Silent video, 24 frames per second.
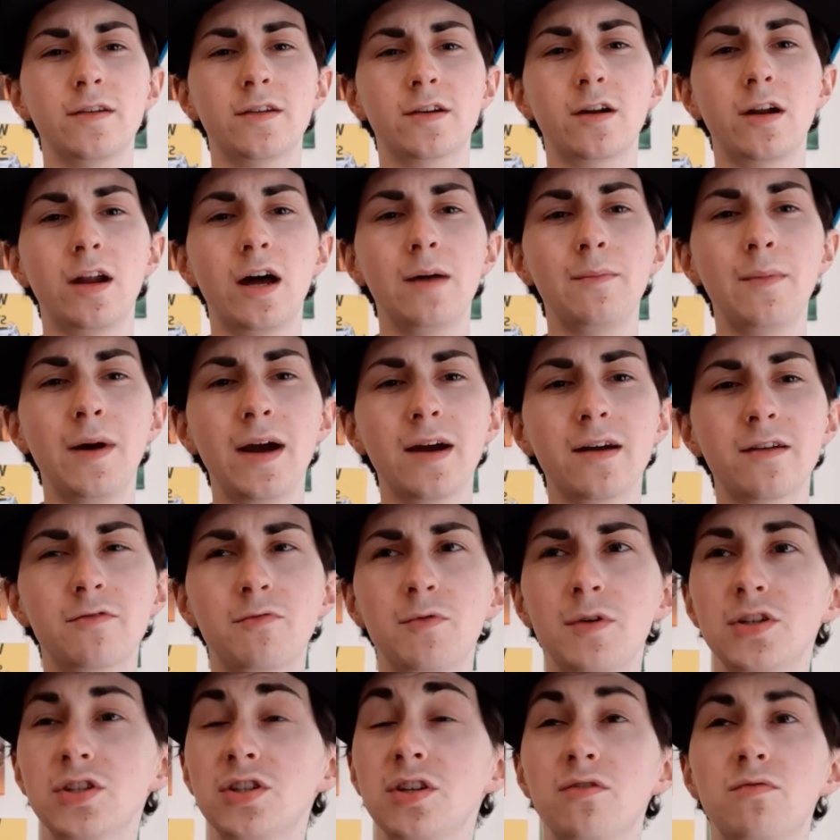at the climax,
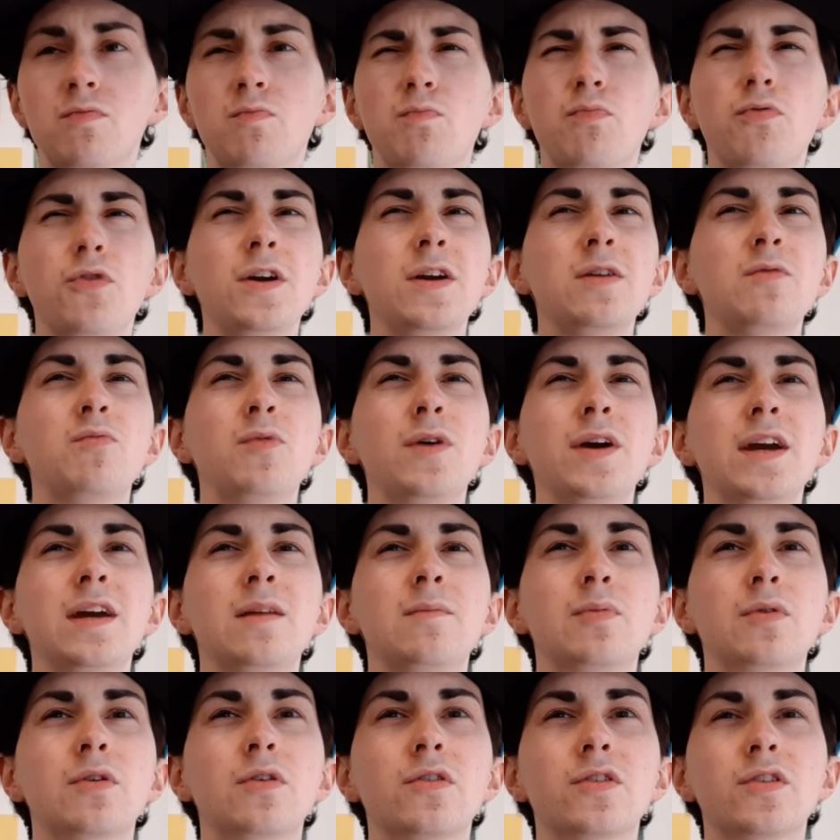which is pretty
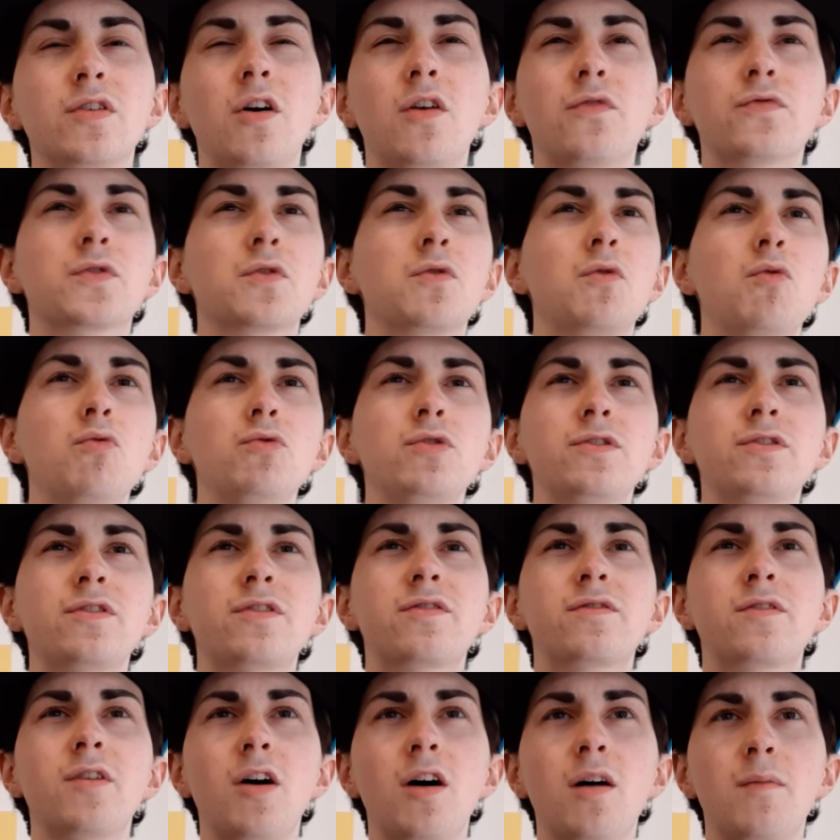weird because after all the
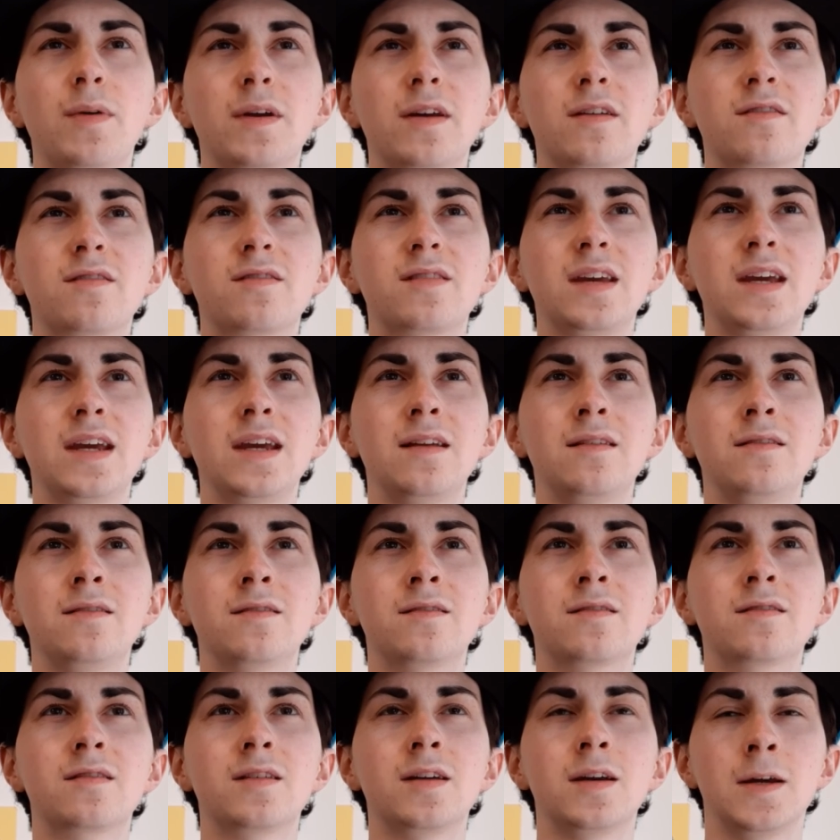disturbing
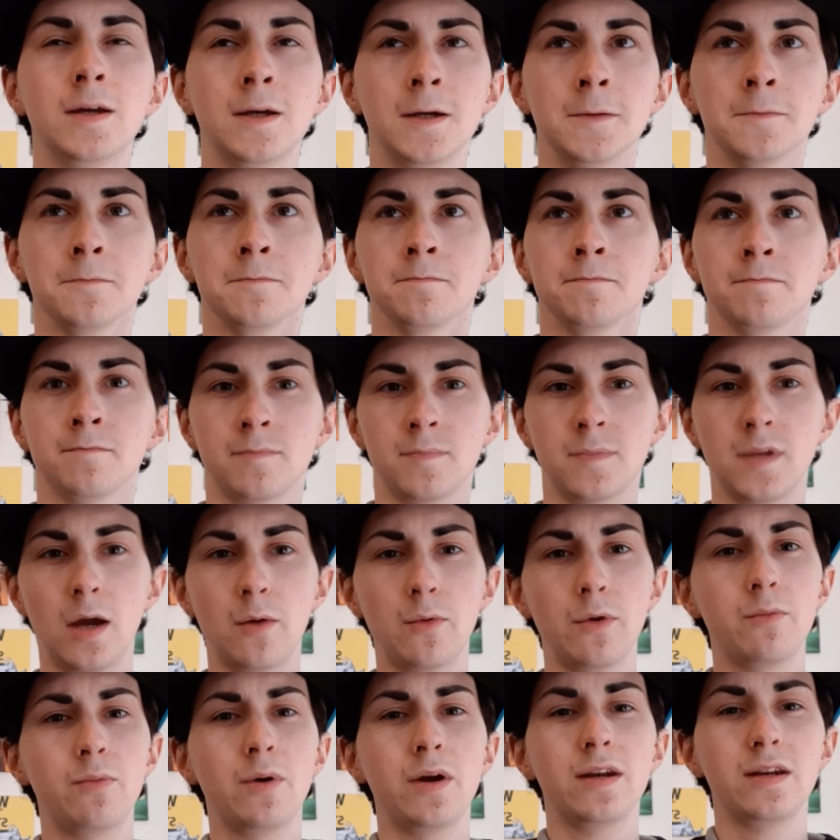scenes
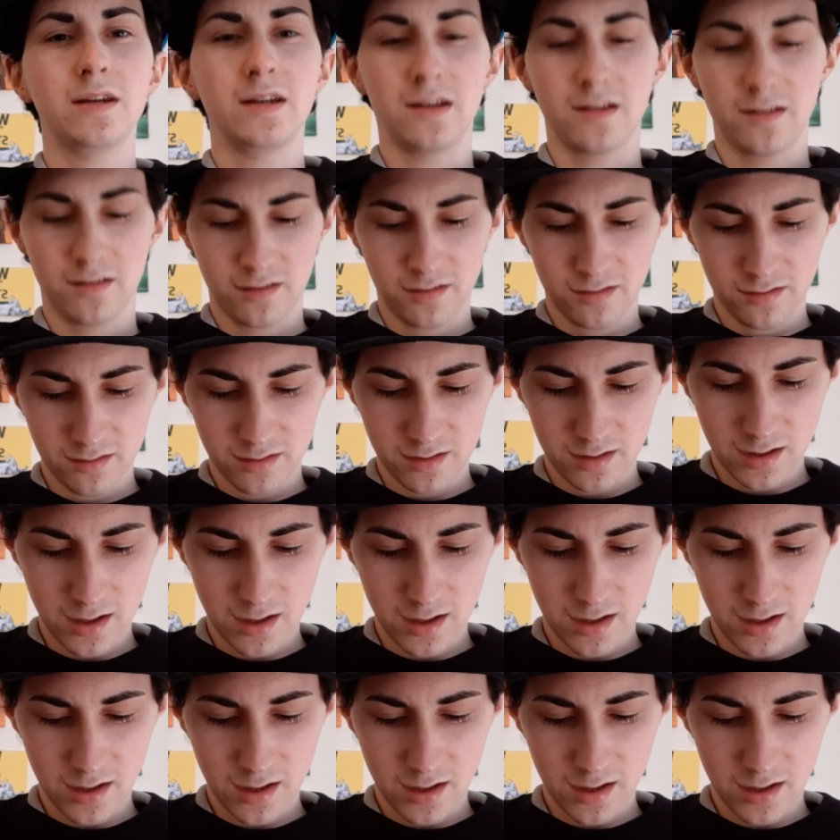that we witness,